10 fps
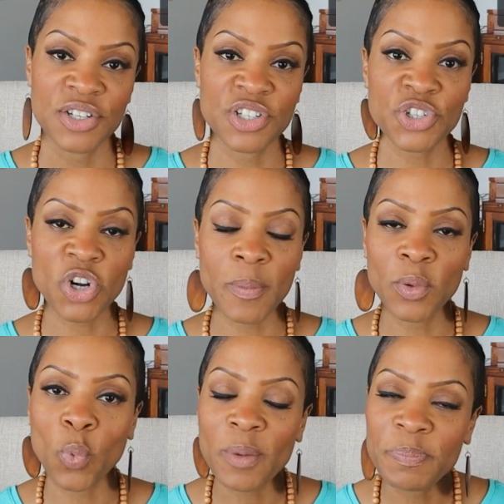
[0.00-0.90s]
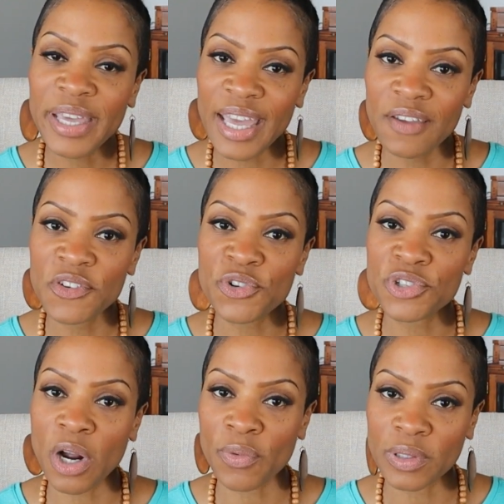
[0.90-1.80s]
to determine what behaviors
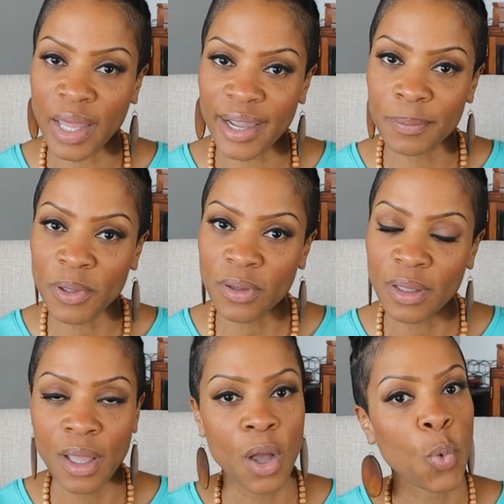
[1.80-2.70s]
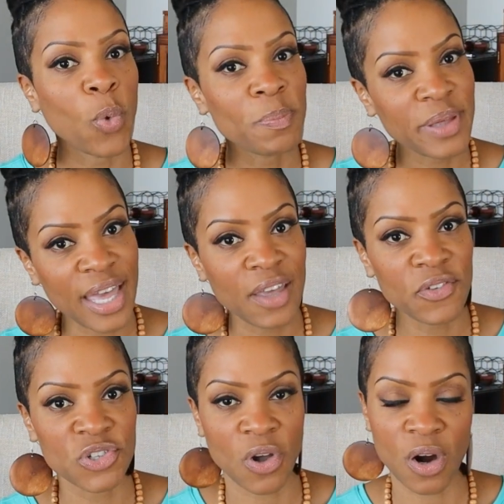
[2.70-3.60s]
are reliable, what
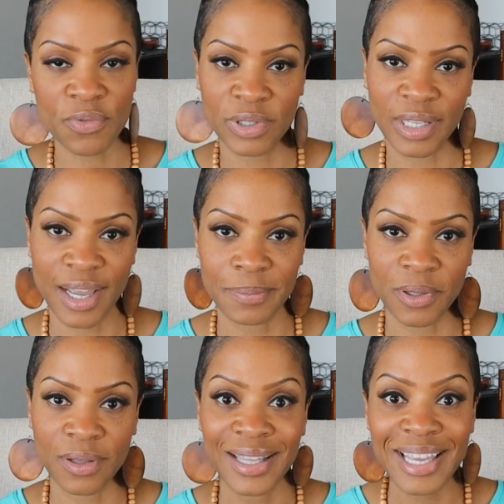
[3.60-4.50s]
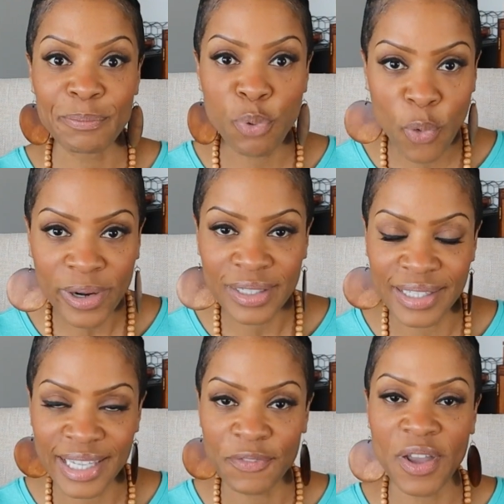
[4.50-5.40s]
behaviors aren't reliable.
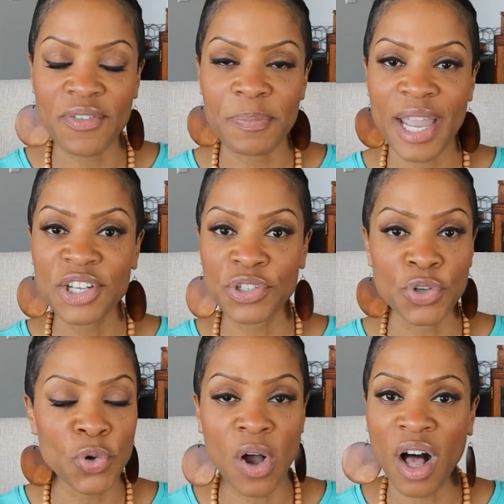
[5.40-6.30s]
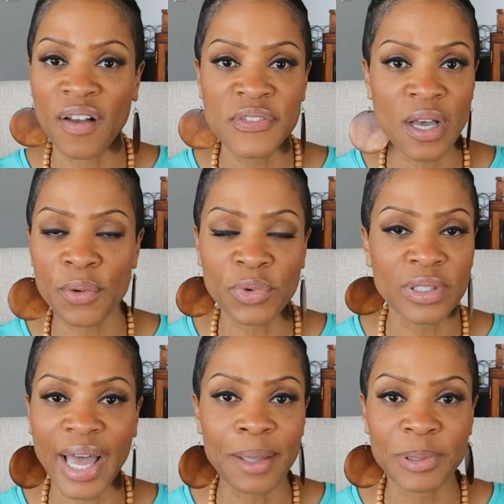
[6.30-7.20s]
Importantly, if you have a patient who coughs
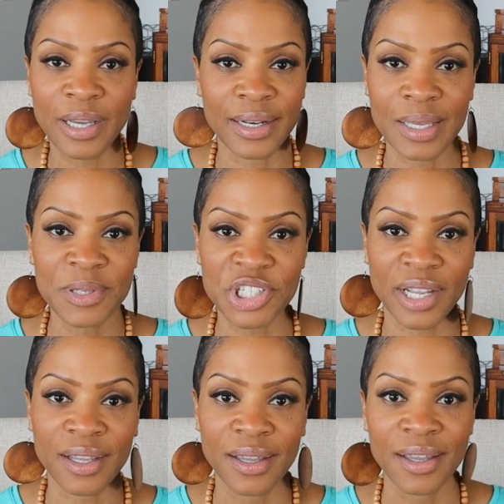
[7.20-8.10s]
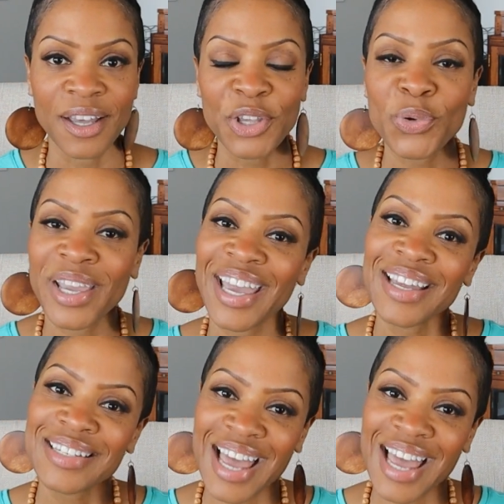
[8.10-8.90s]
unreliably on imaging, you can't